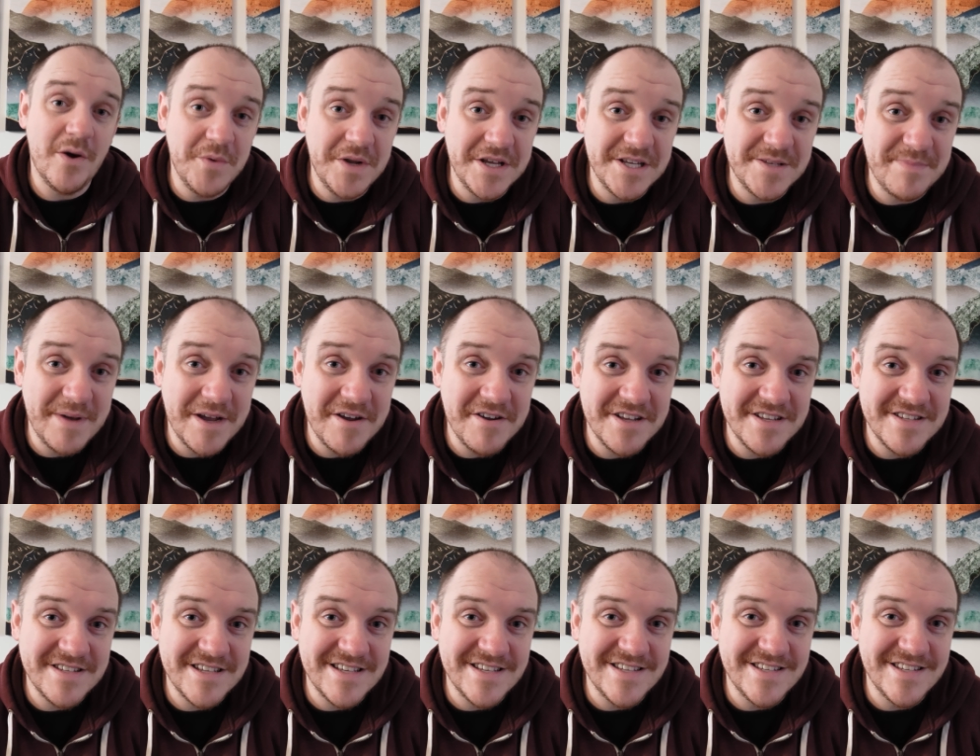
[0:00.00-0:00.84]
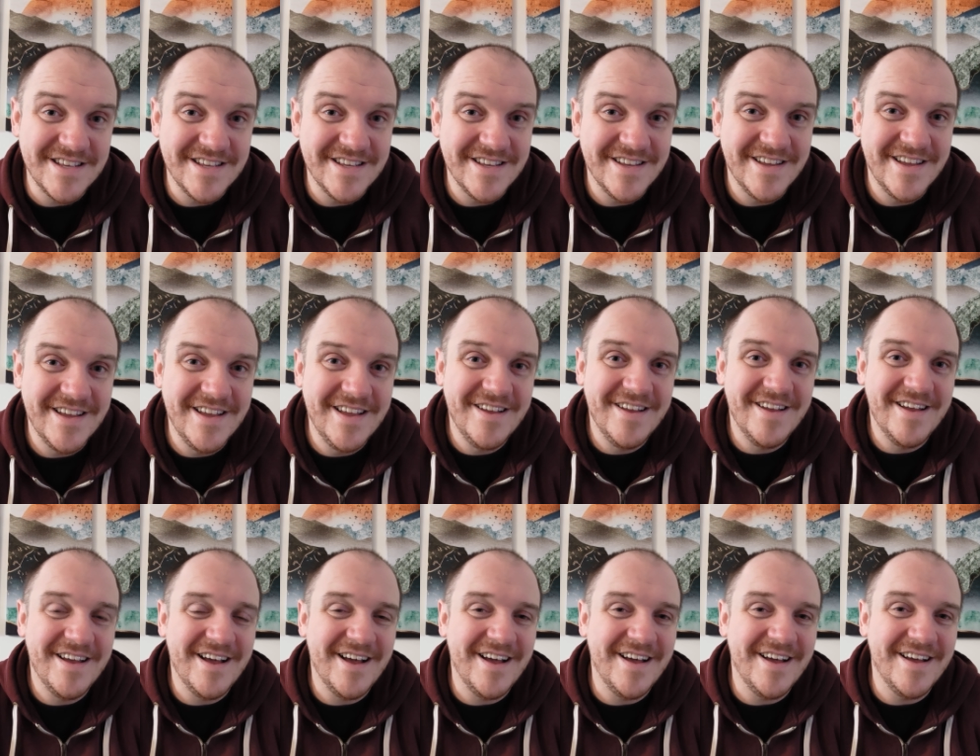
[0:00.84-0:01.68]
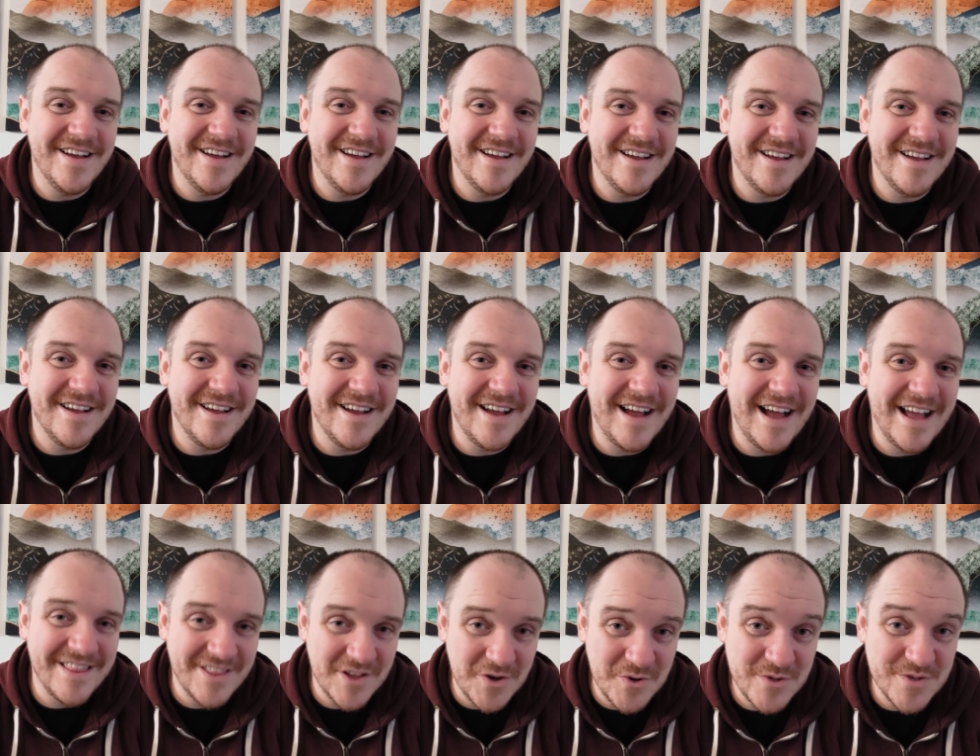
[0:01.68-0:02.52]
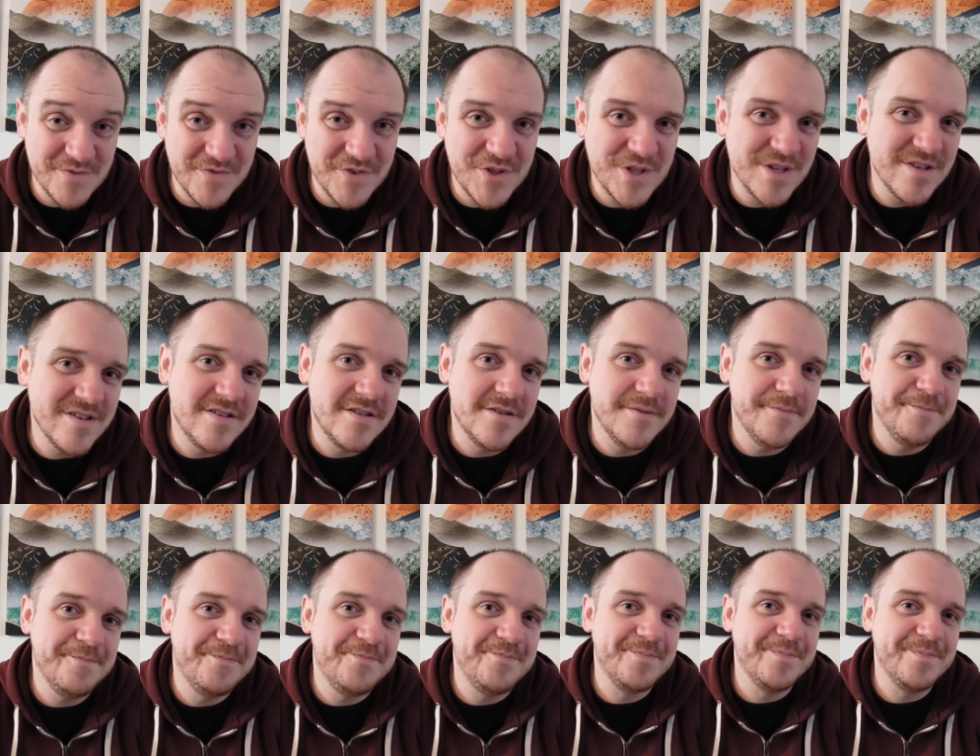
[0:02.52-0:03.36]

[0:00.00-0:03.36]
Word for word: own experiences and those of others,